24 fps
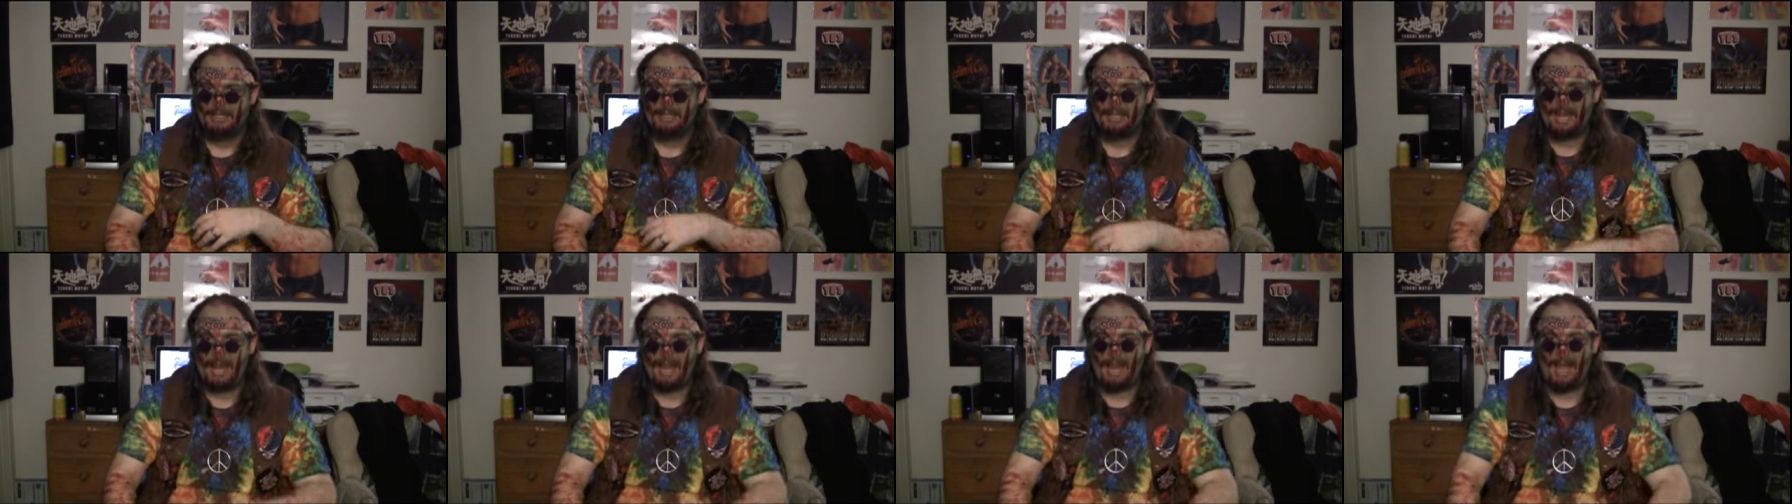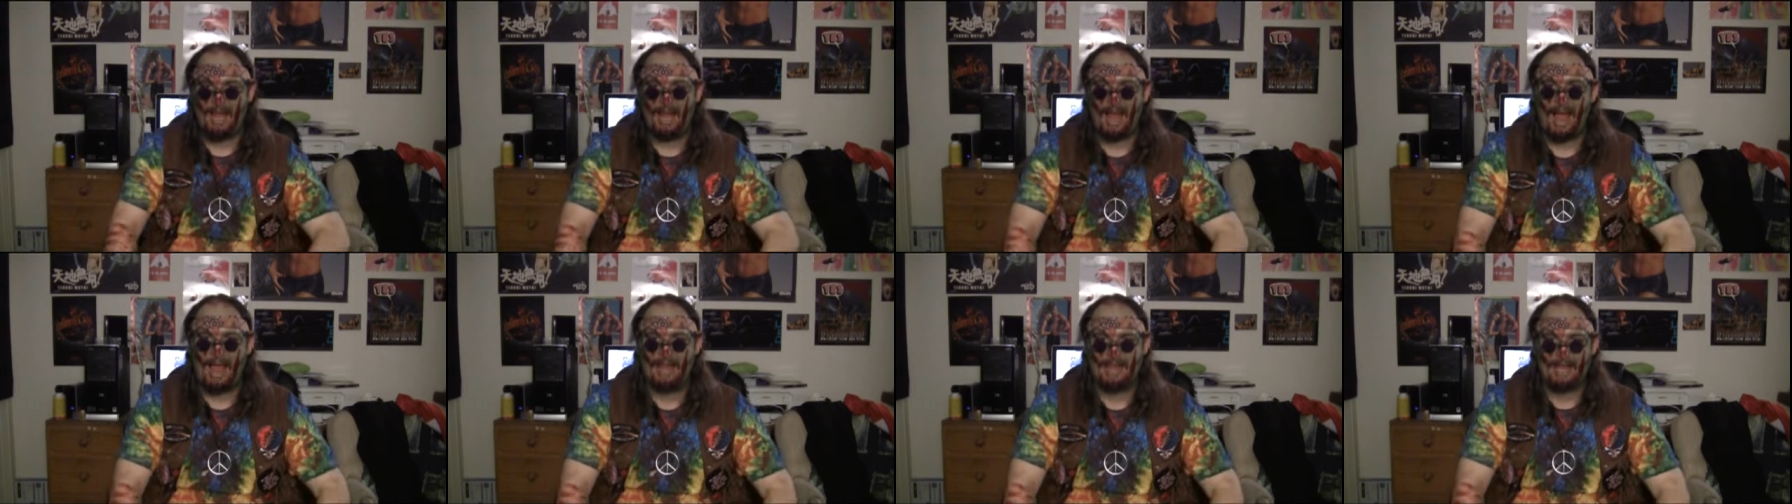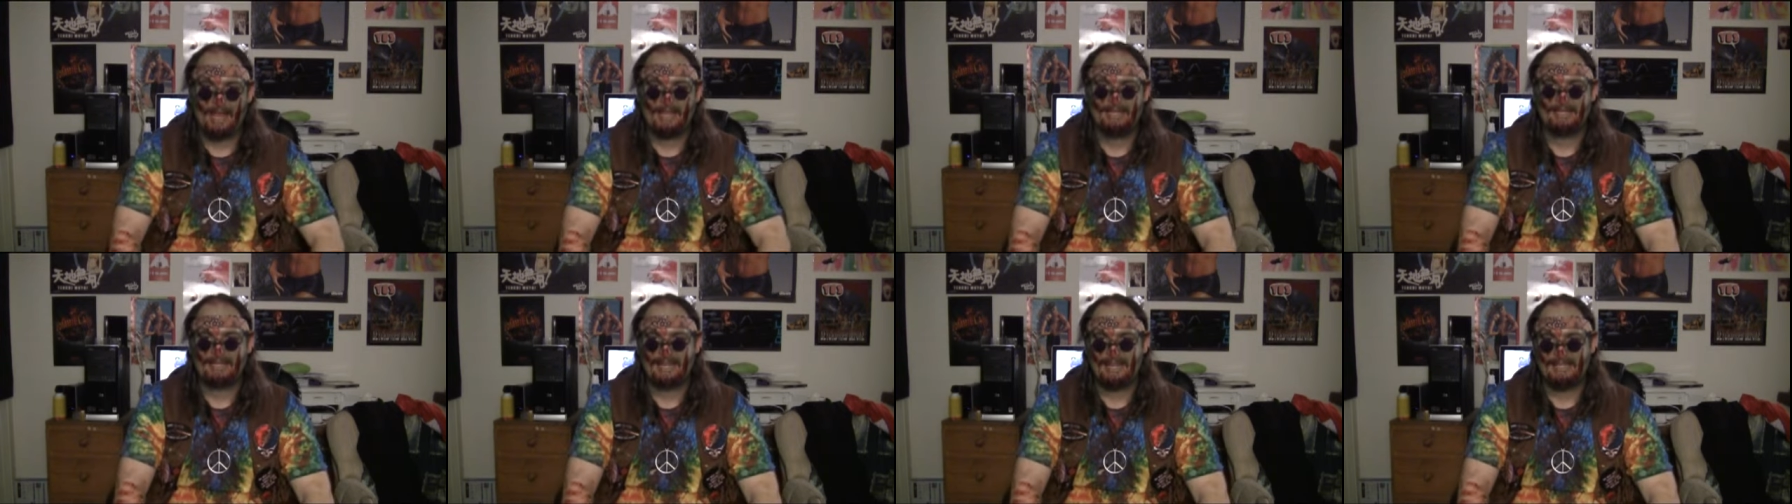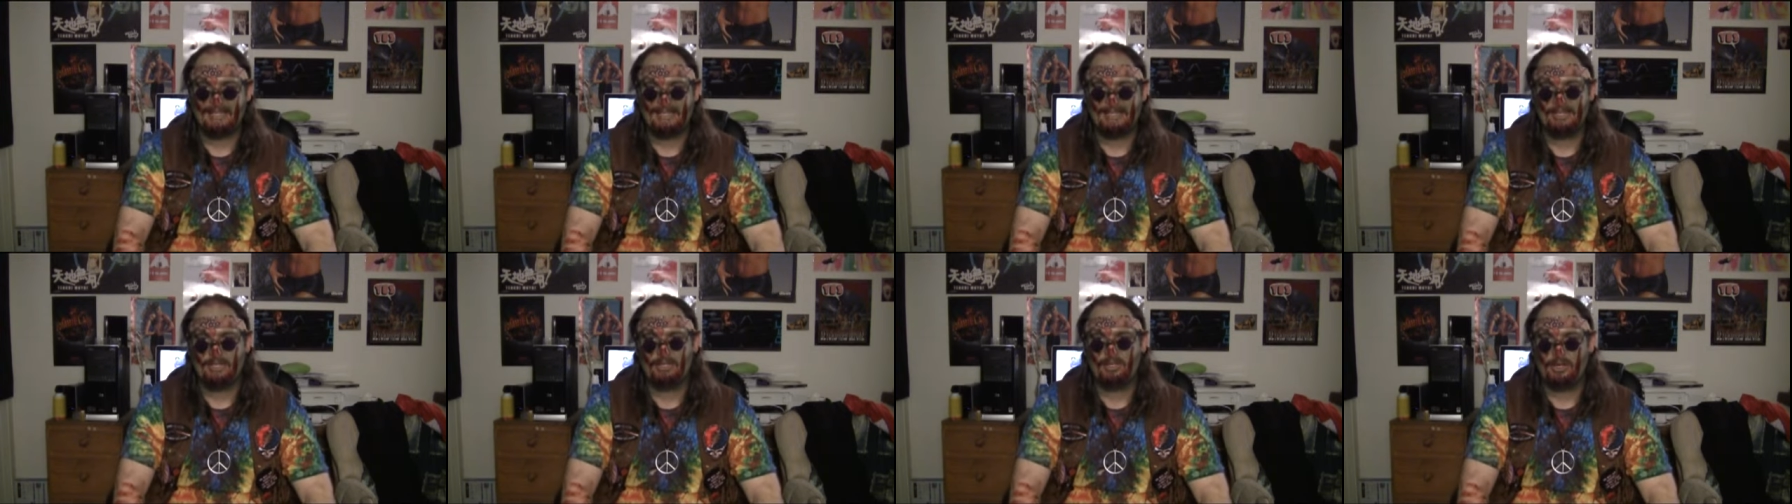Yeah, I guess
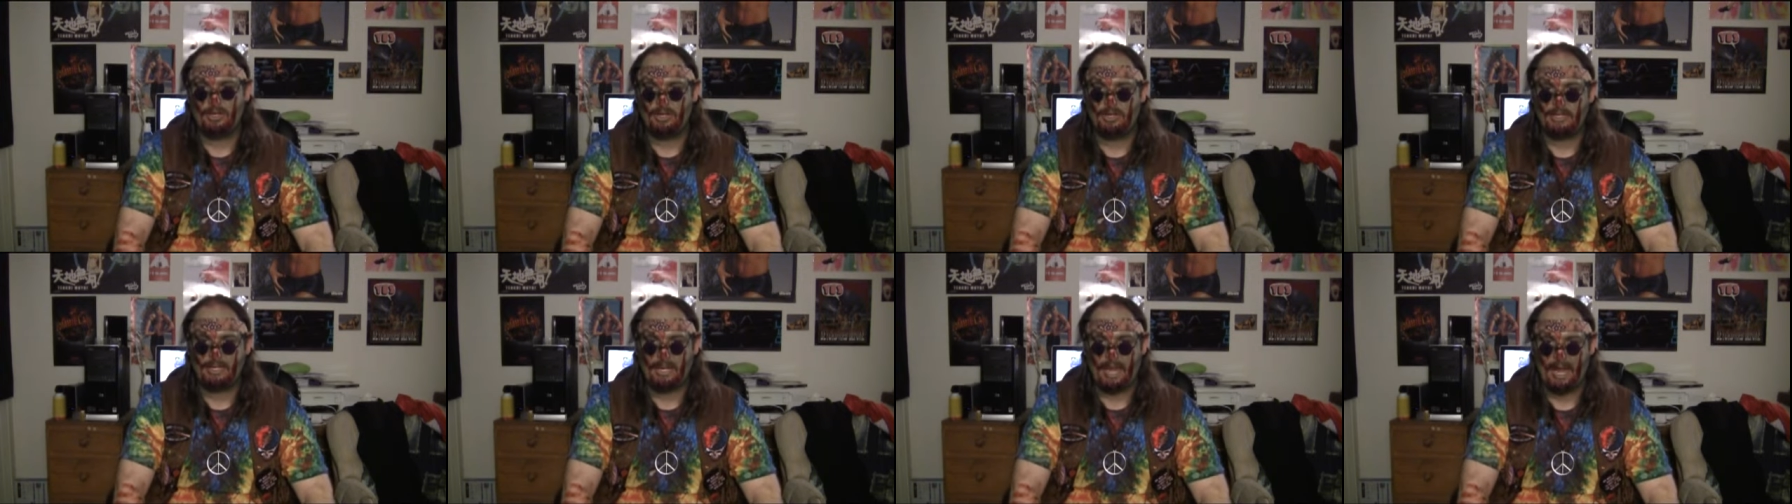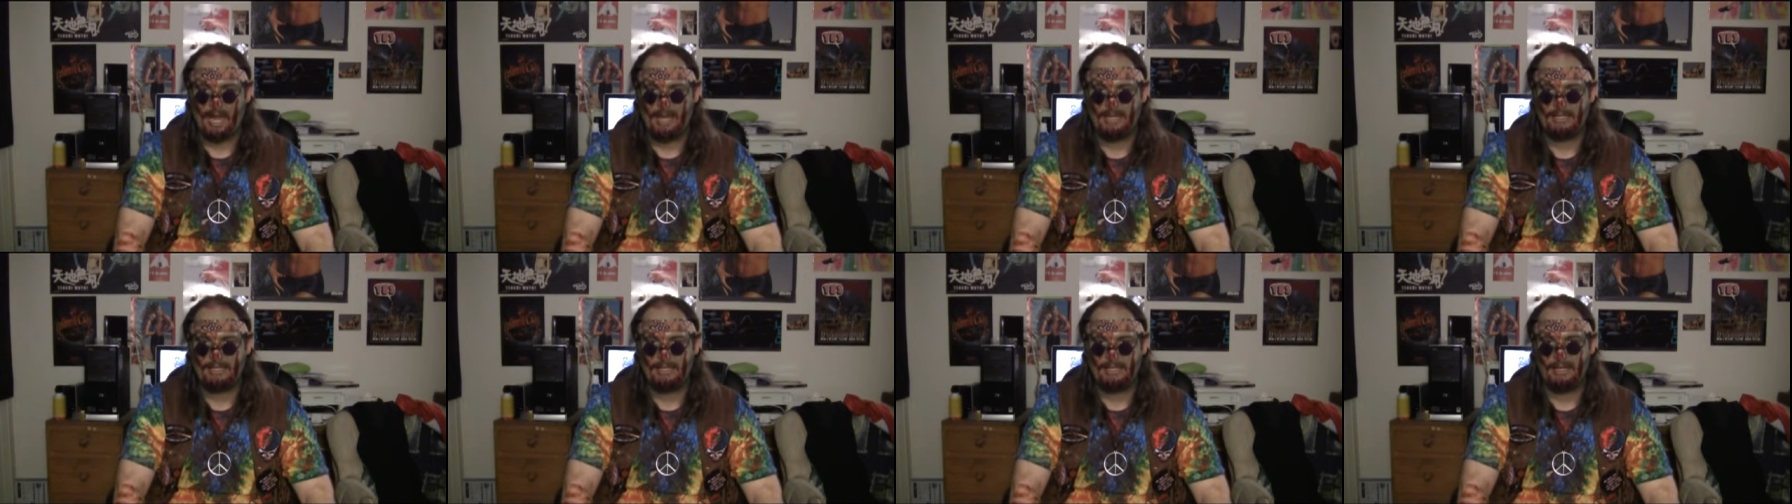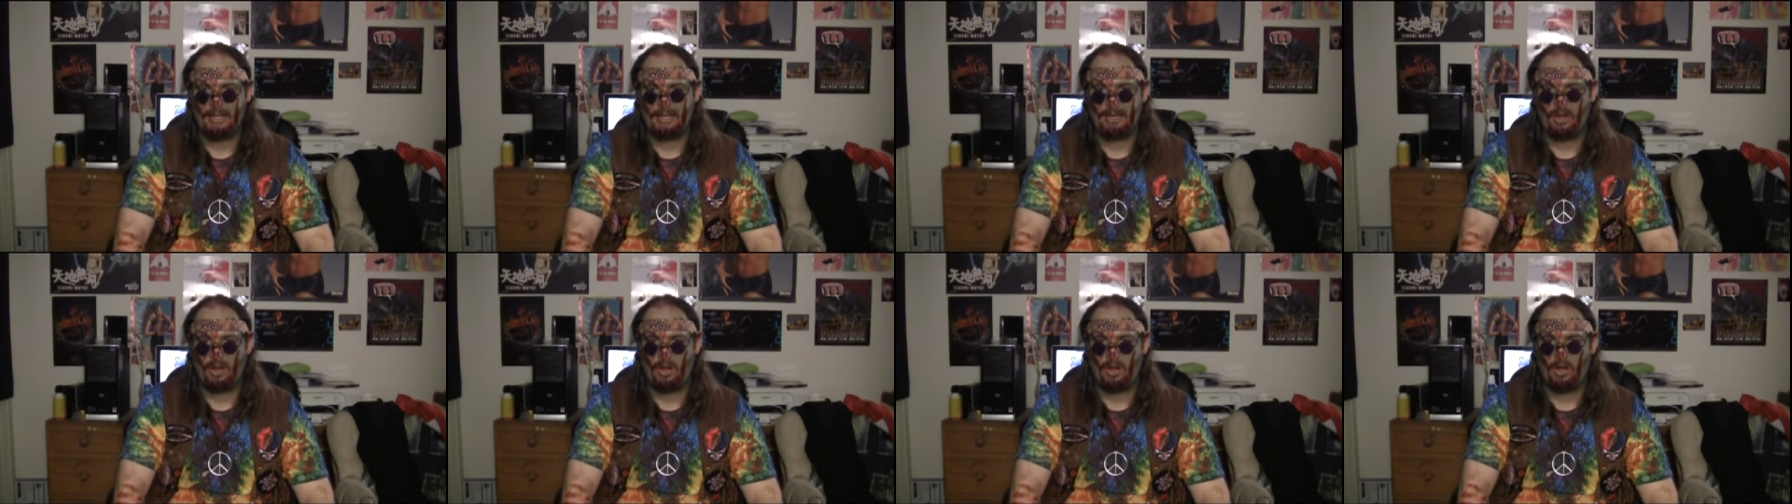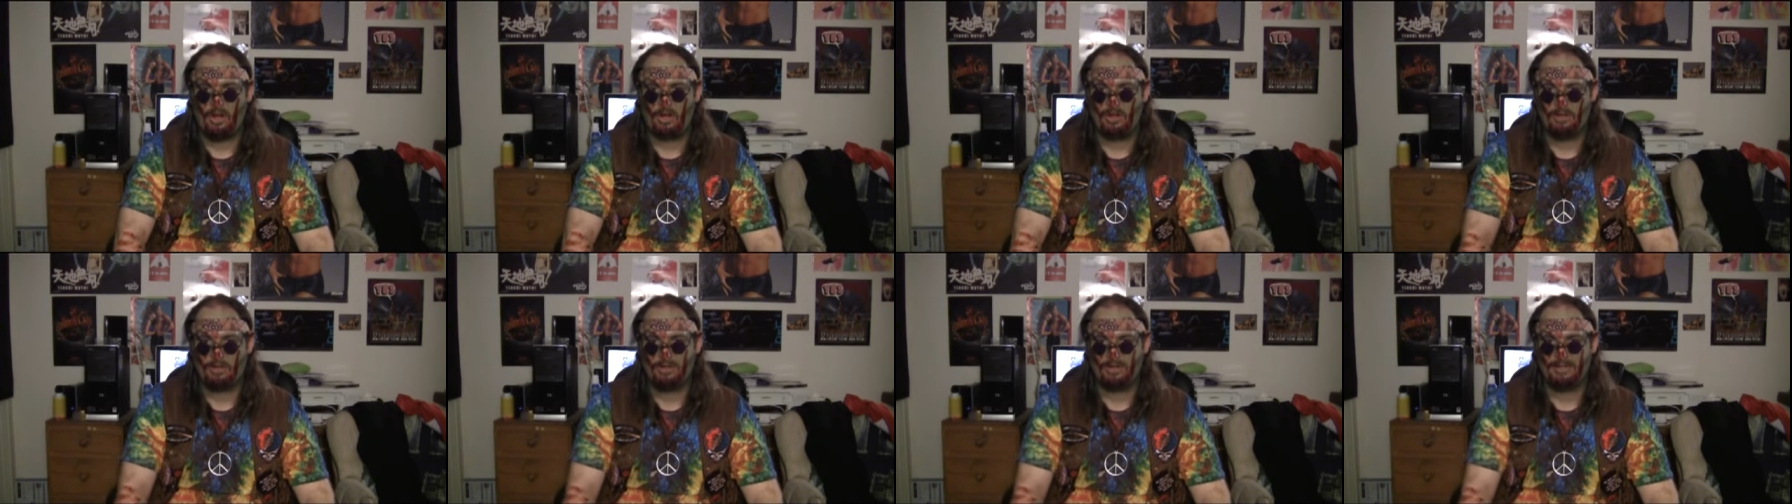that's in good taste and
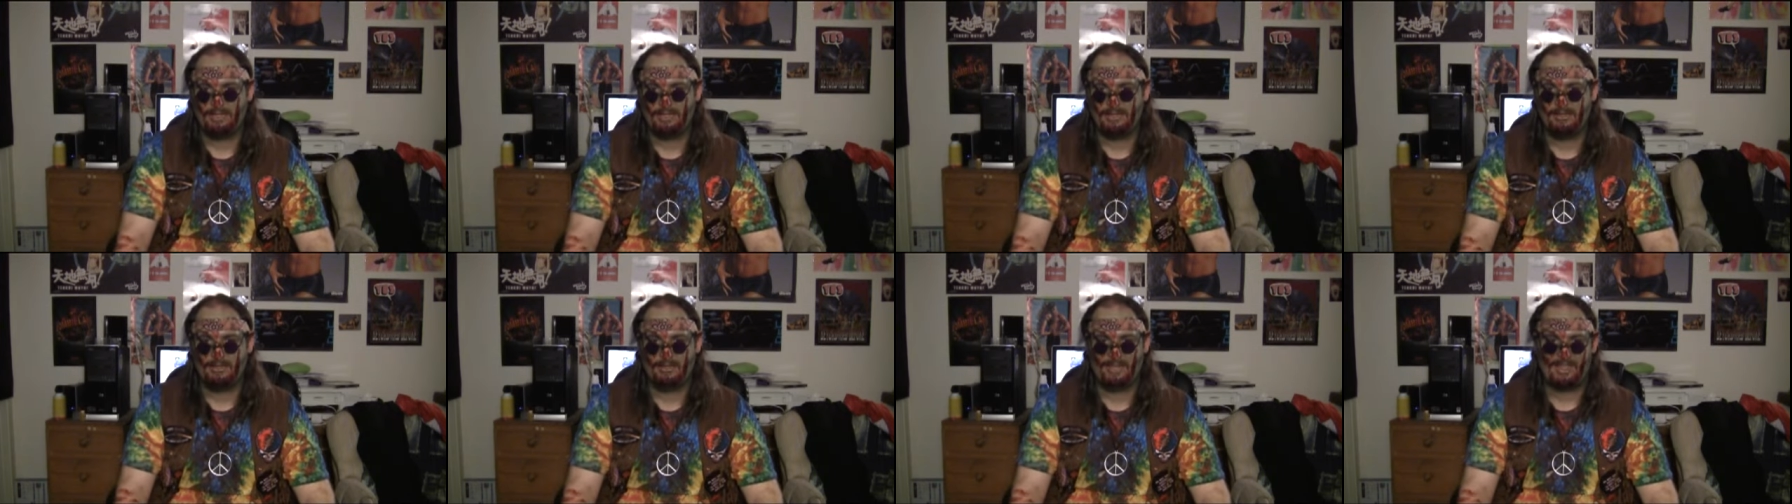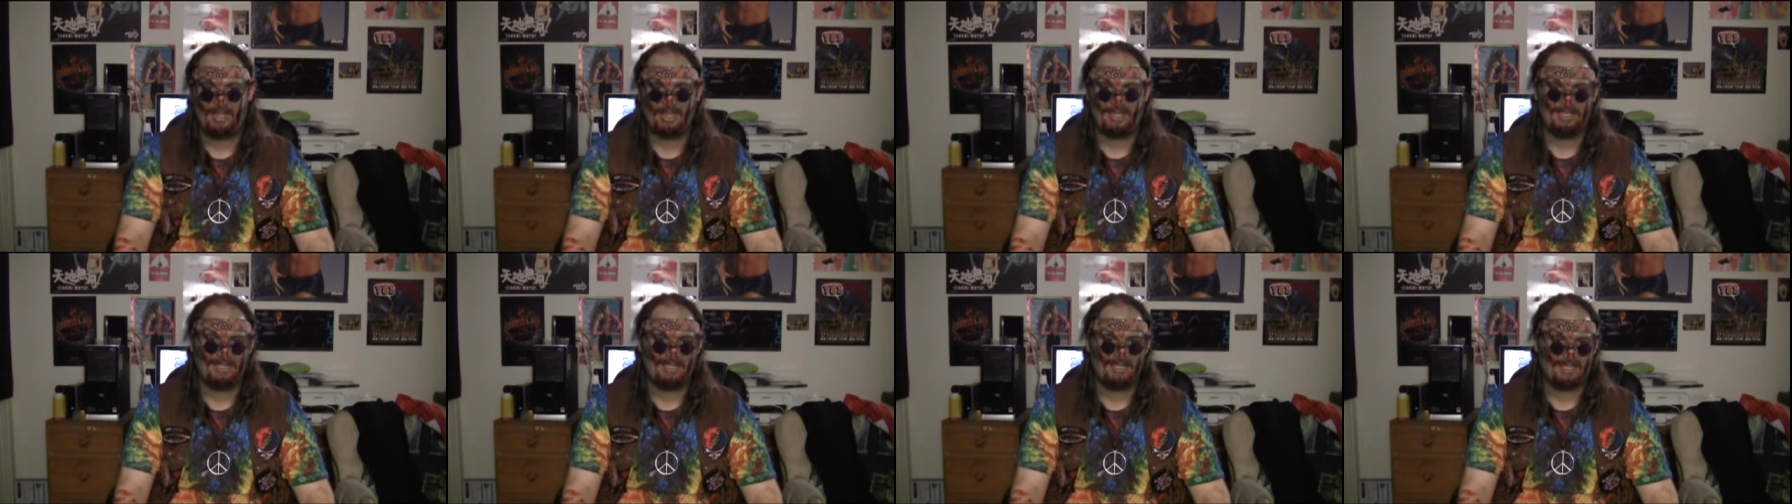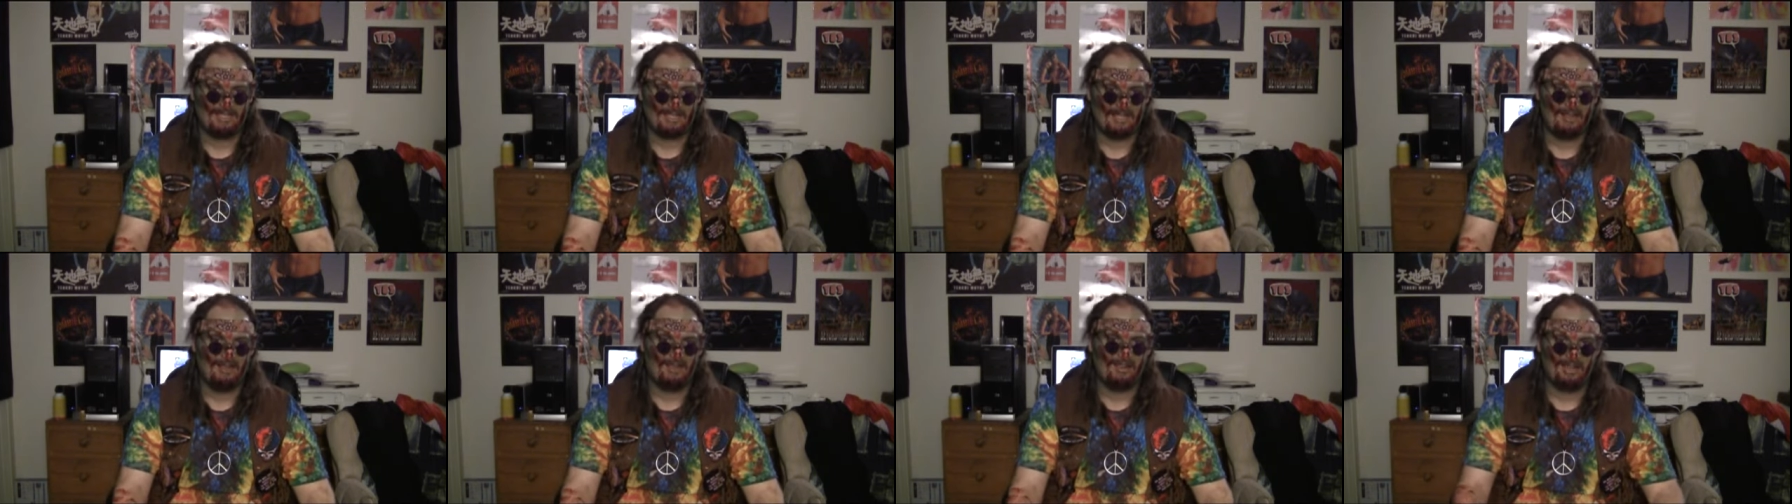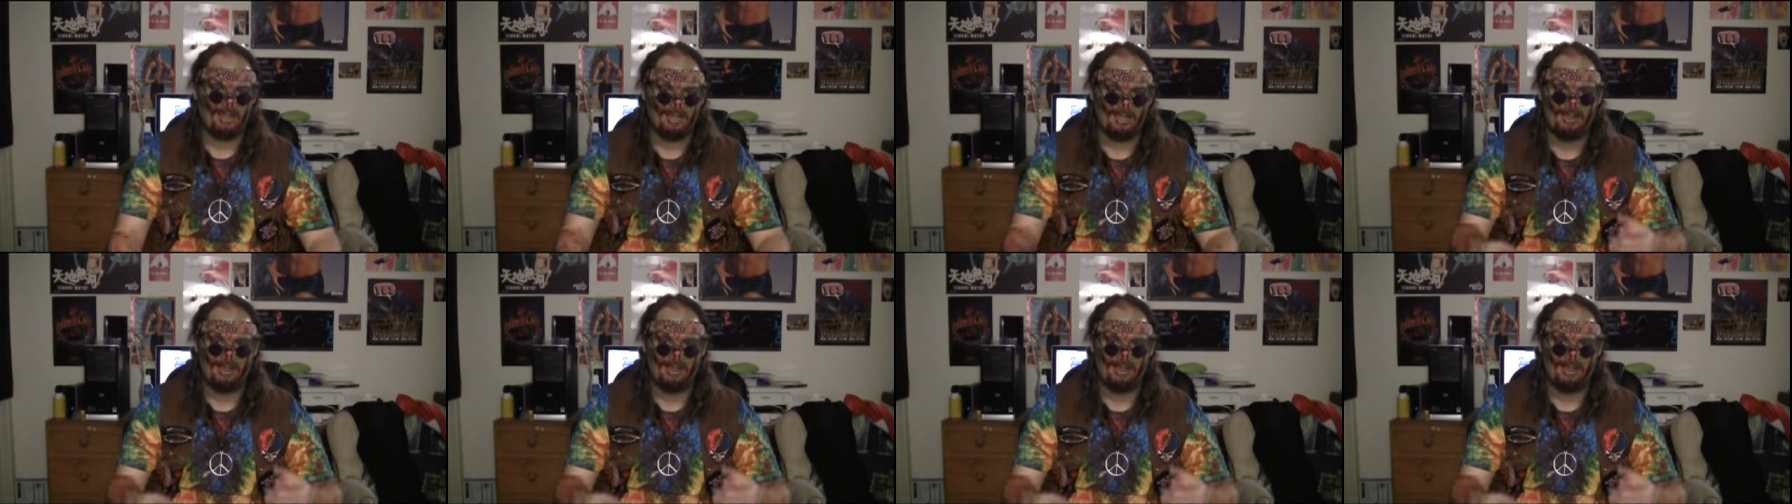all con things considered,